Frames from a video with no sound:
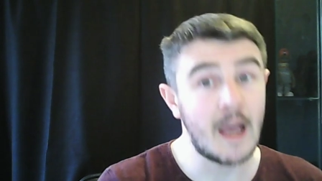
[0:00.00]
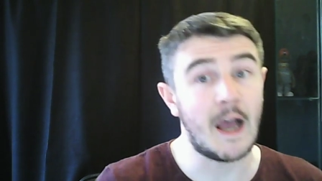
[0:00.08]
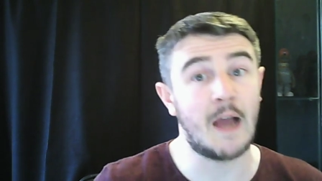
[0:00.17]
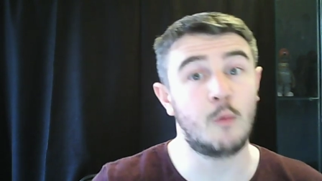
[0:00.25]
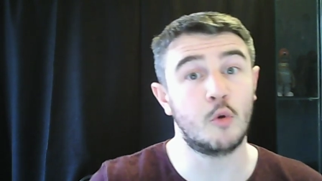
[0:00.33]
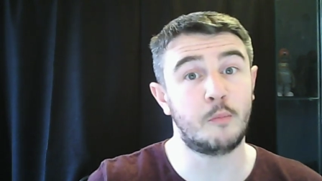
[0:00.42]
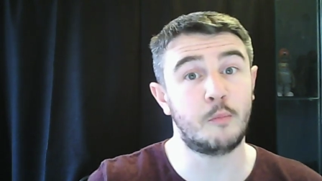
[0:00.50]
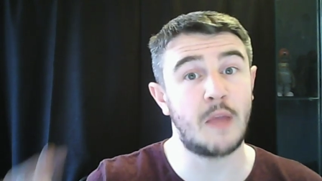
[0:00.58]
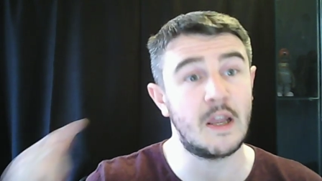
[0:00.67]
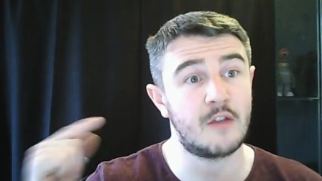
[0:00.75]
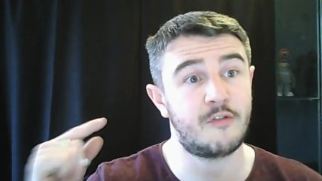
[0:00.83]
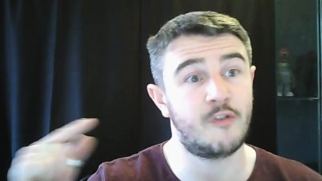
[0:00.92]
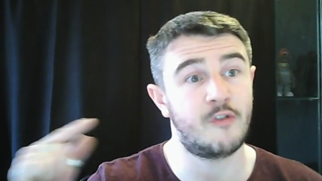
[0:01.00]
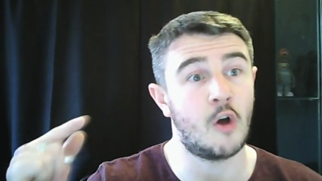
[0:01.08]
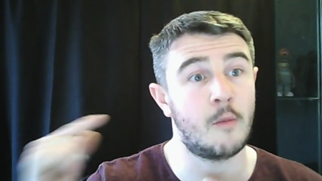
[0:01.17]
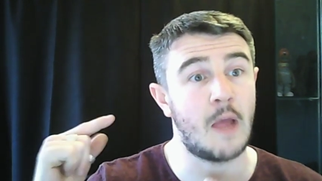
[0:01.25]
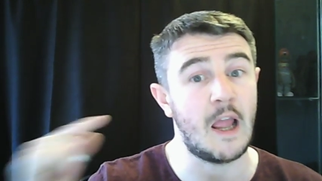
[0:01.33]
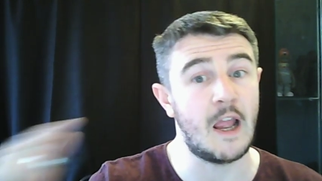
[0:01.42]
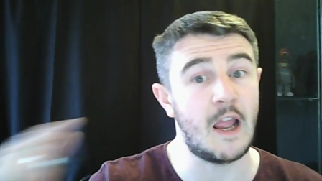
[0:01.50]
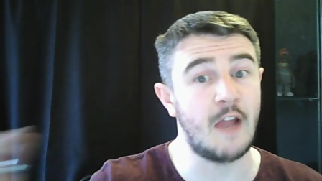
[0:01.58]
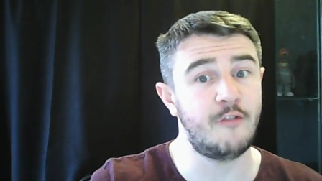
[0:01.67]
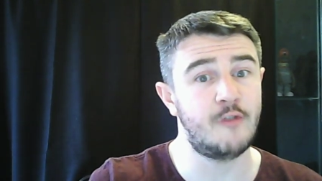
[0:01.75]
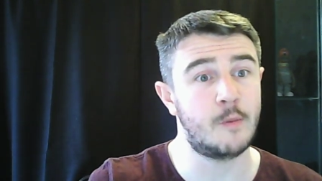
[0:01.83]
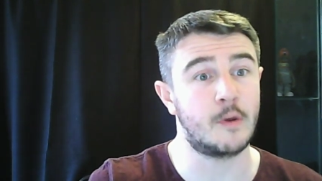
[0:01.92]
I will pick from
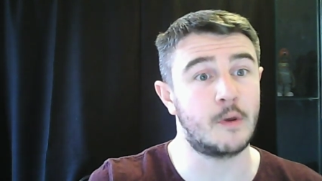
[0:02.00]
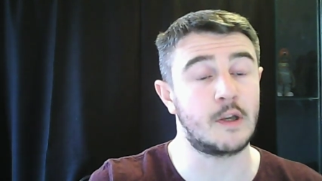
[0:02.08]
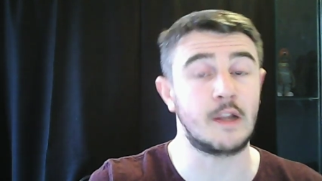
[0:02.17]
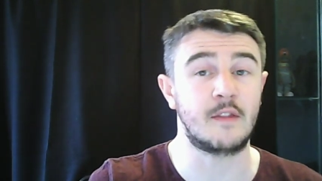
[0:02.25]
everybody